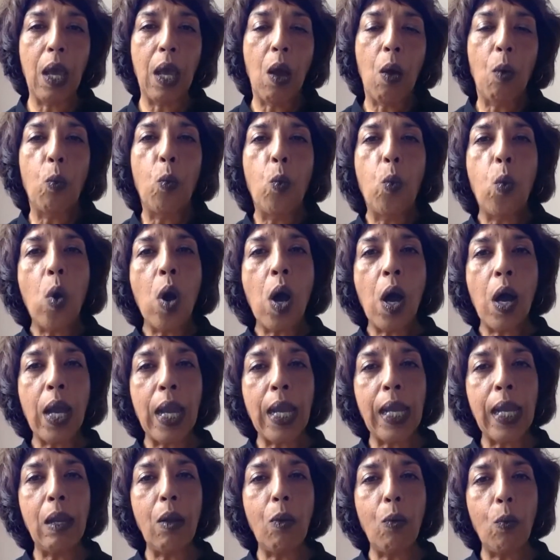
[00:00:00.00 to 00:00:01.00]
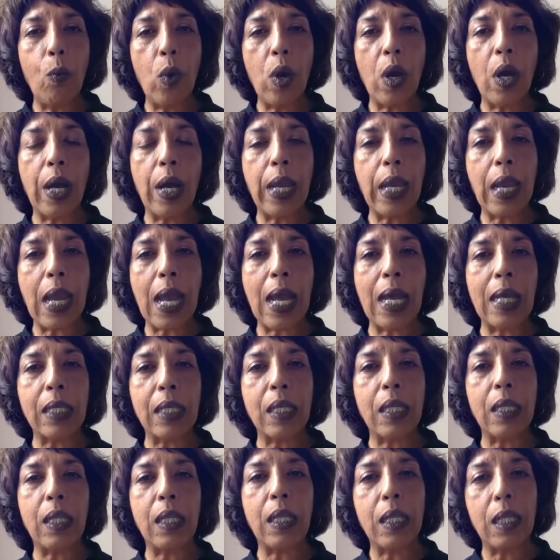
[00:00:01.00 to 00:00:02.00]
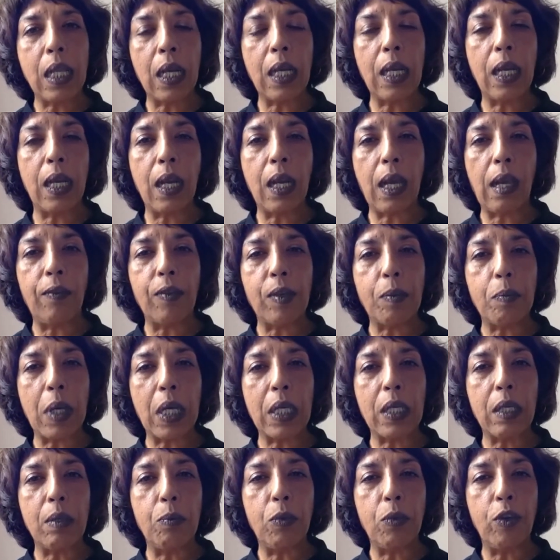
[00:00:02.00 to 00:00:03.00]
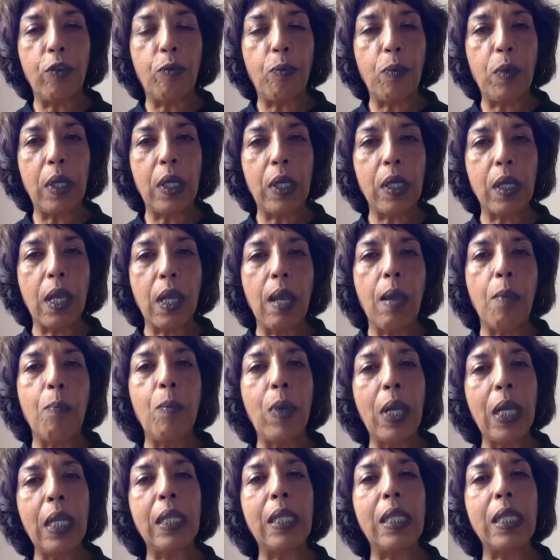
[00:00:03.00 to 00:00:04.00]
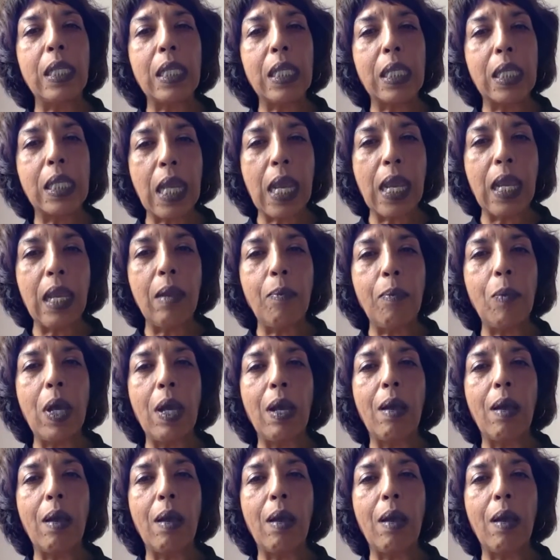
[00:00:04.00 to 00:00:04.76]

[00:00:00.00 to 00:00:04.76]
Why hasn't the Dalit Lives Matter movement made the same